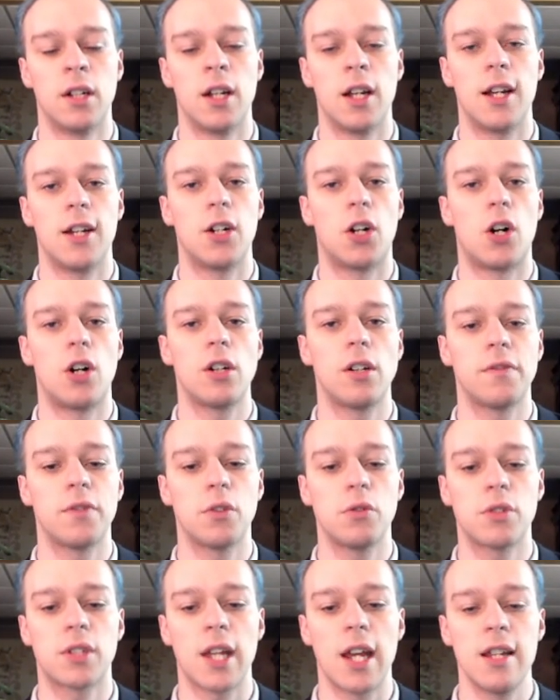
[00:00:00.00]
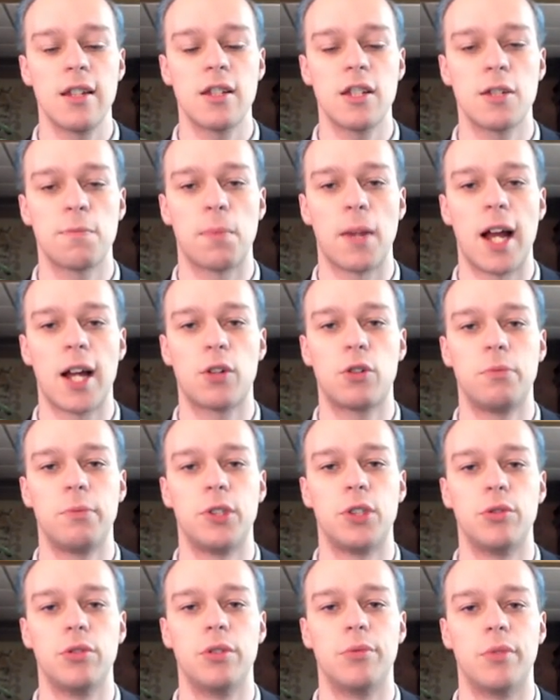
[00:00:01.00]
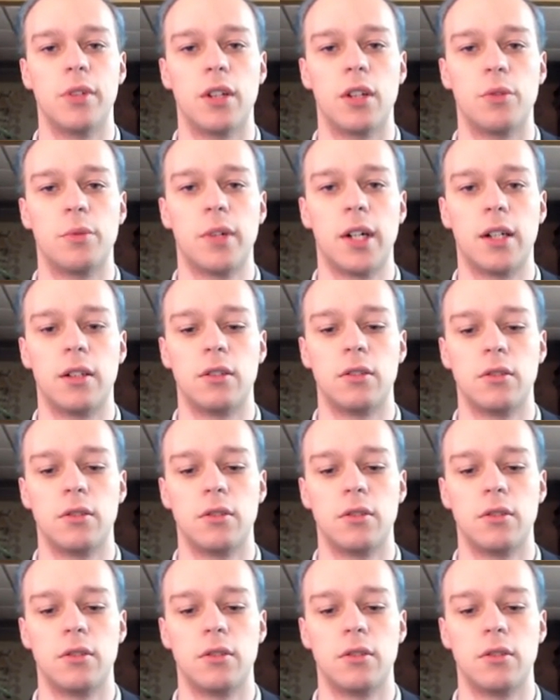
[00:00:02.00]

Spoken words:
In all of those cases, black will be doing really well.